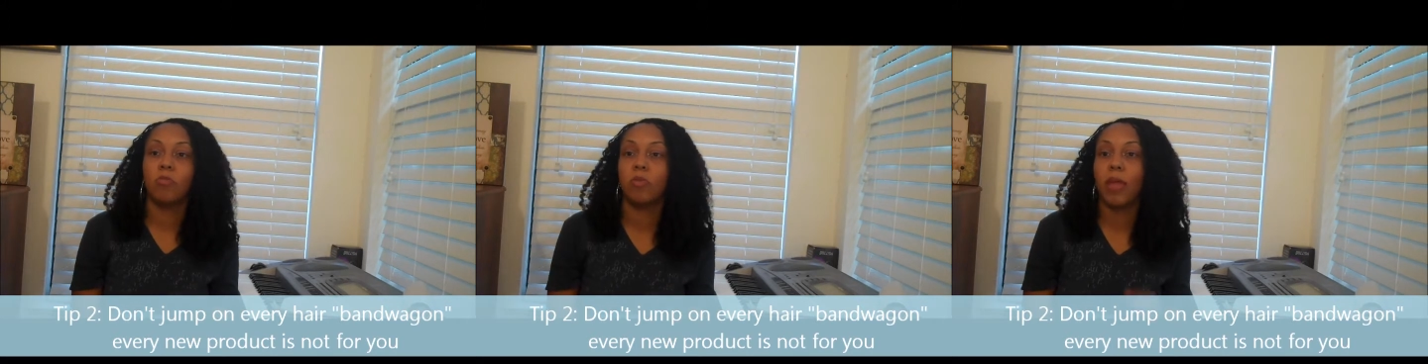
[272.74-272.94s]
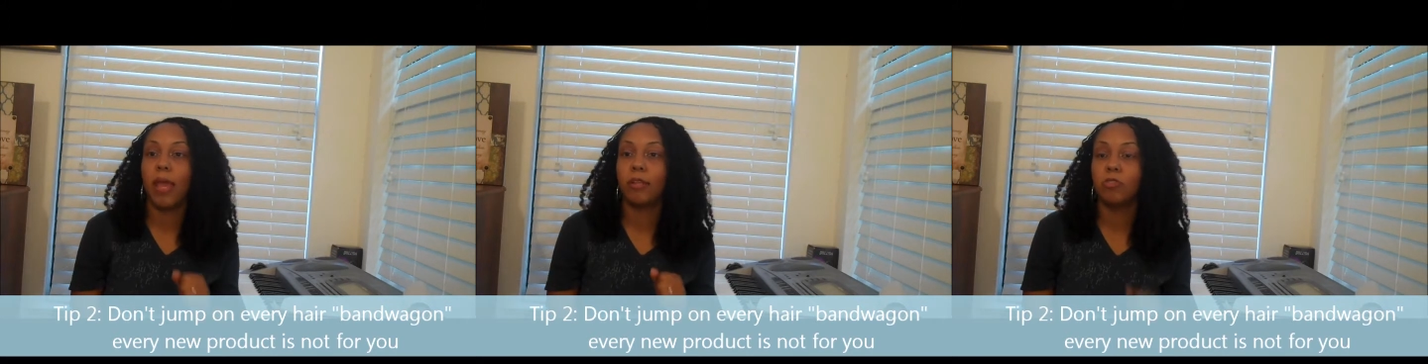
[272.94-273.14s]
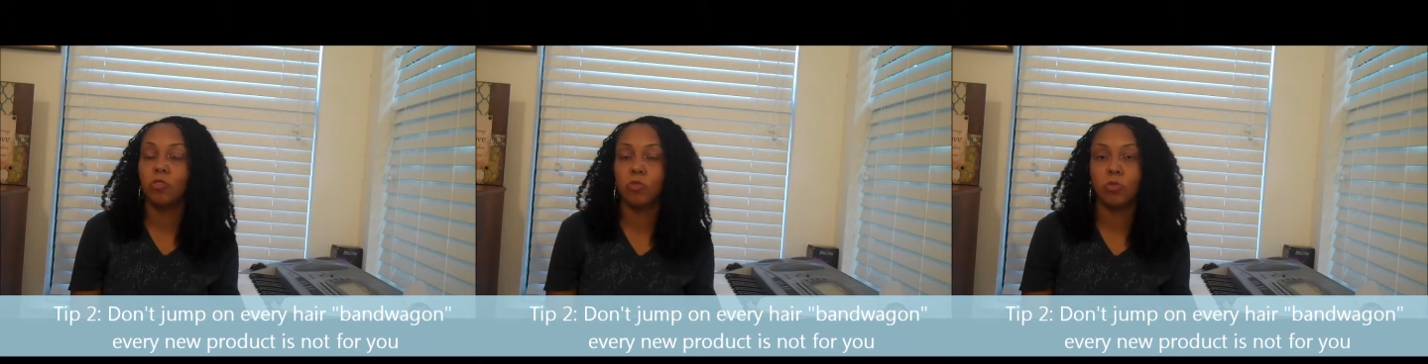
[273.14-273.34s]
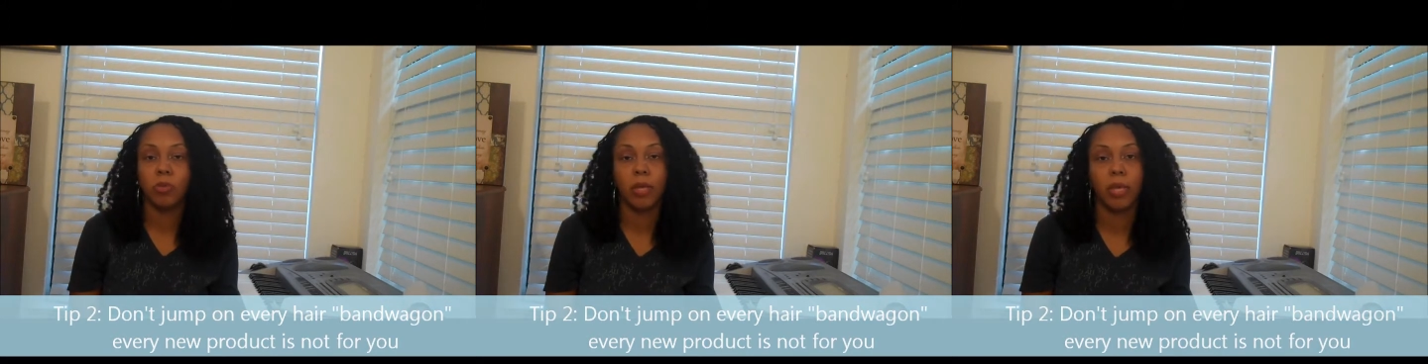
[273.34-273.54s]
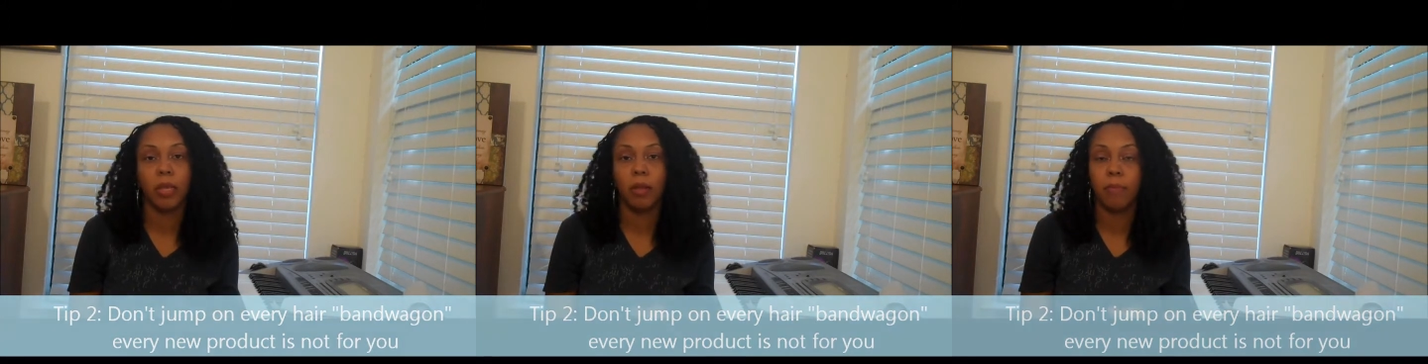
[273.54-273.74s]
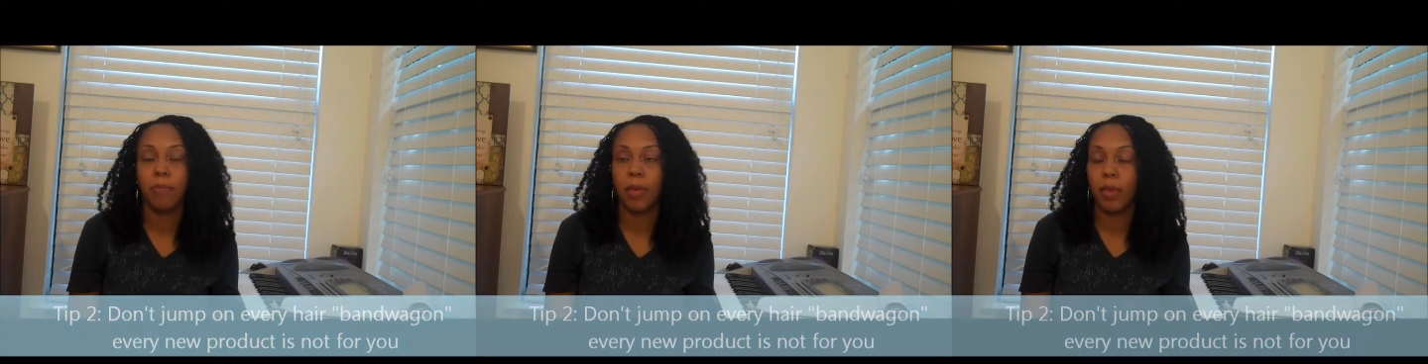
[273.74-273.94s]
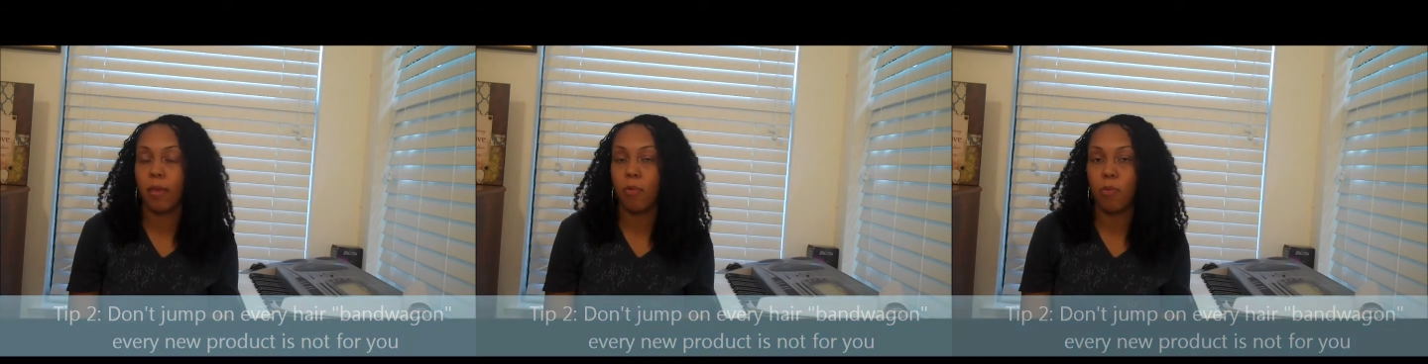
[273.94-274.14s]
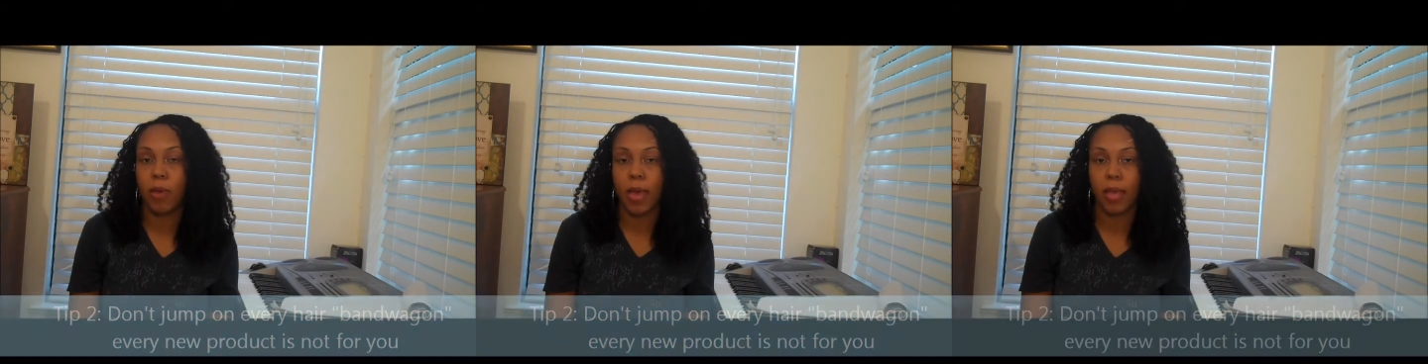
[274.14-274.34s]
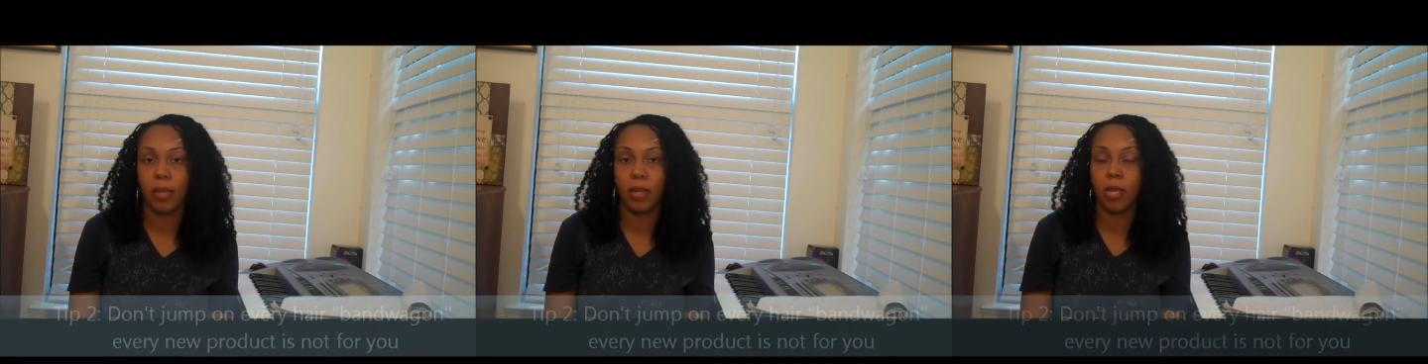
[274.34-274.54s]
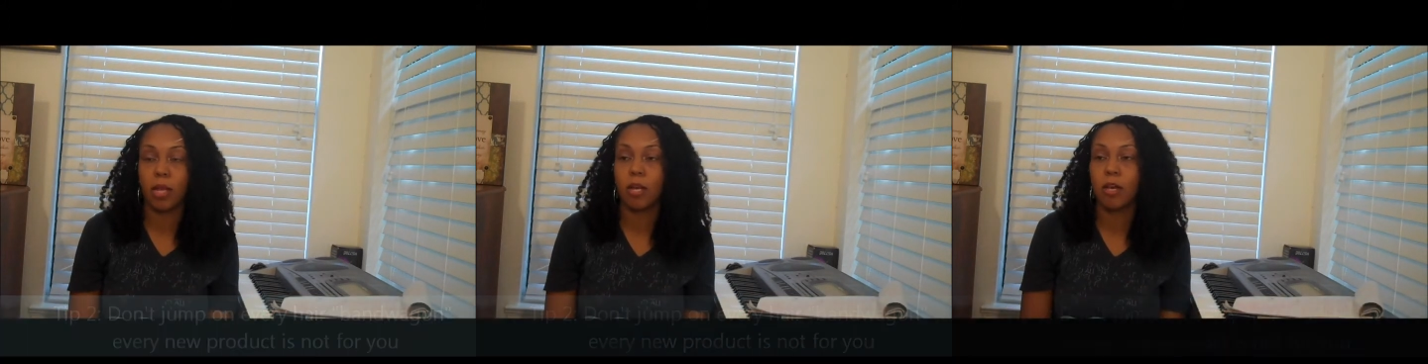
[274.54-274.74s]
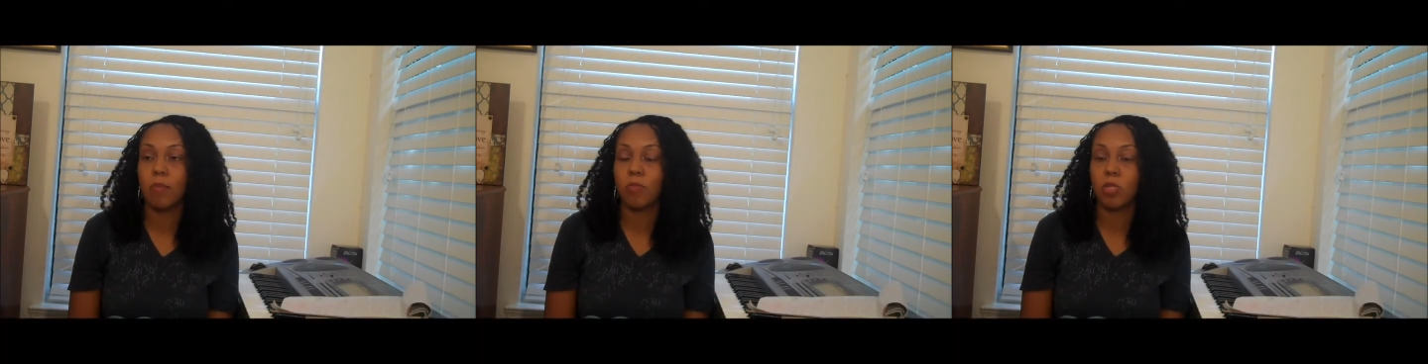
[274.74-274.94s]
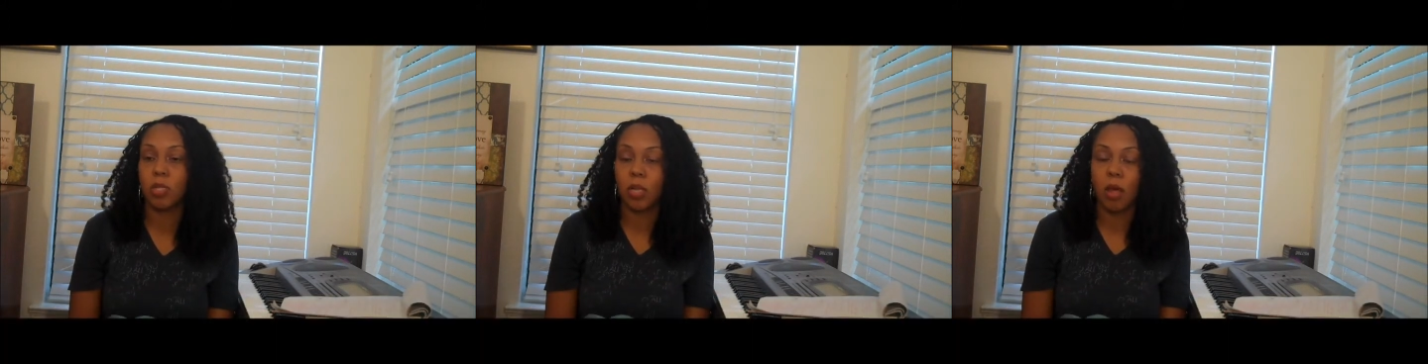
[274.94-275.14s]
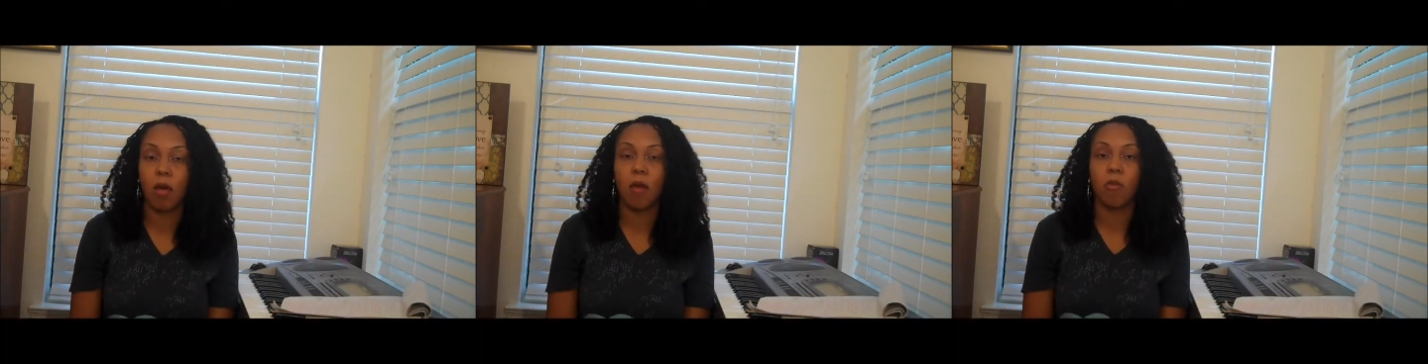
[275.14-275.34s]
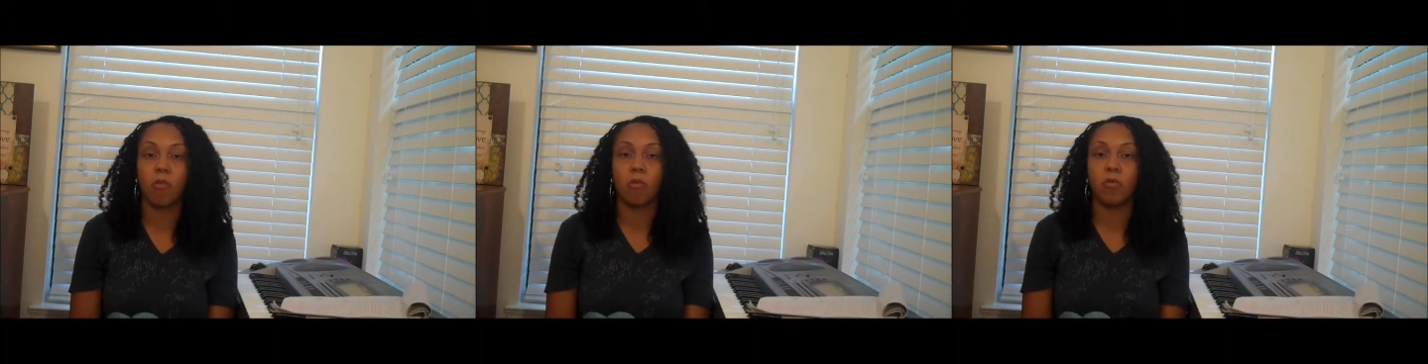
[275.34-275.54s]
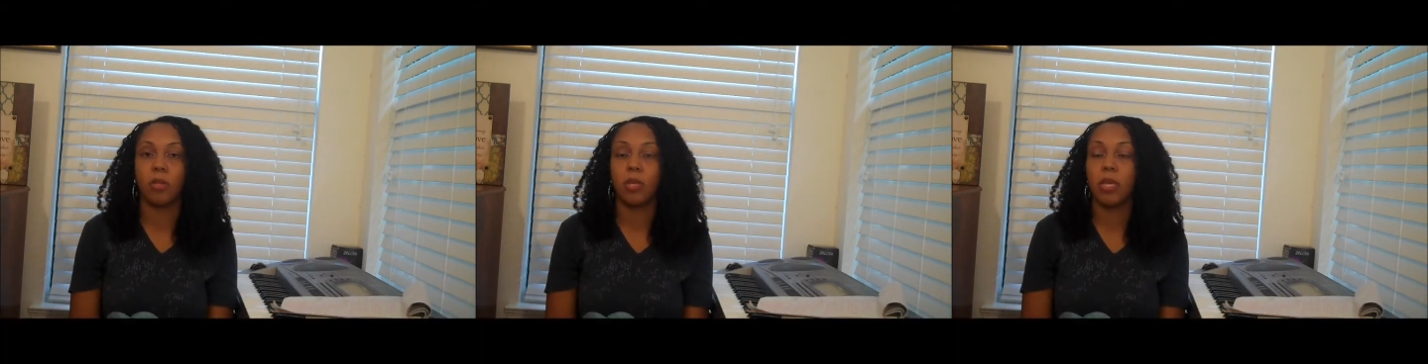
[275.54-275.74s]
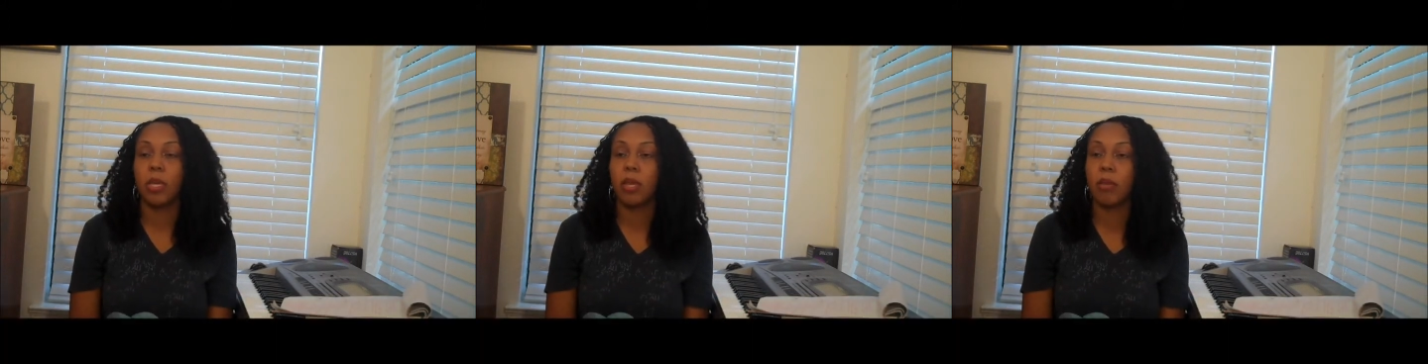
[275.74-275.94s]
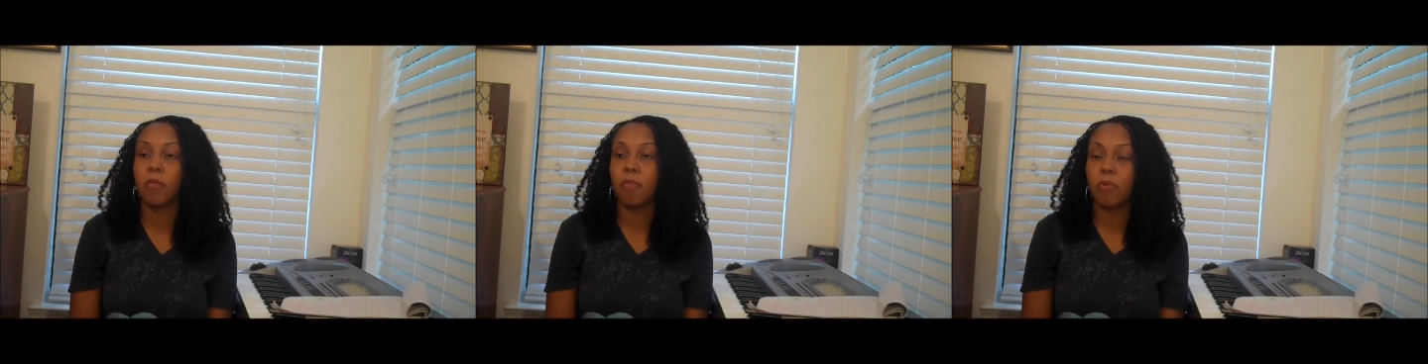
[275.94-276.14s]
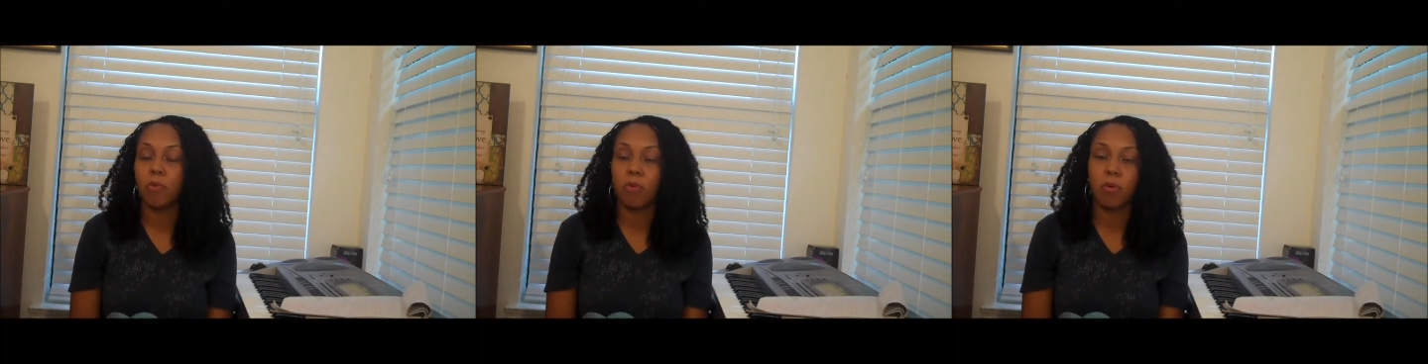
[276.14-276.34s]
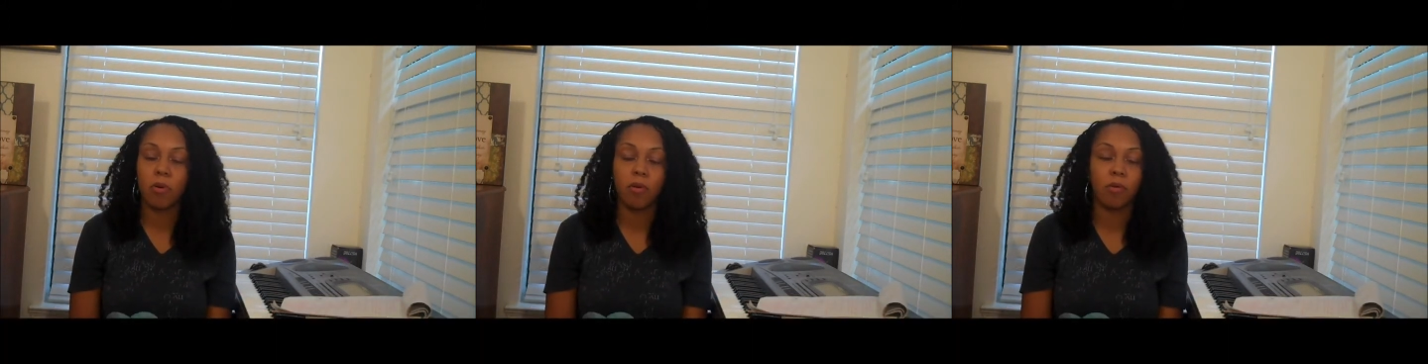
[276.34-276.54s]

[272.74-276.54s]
natural hair bandwagon that comes along on the hair board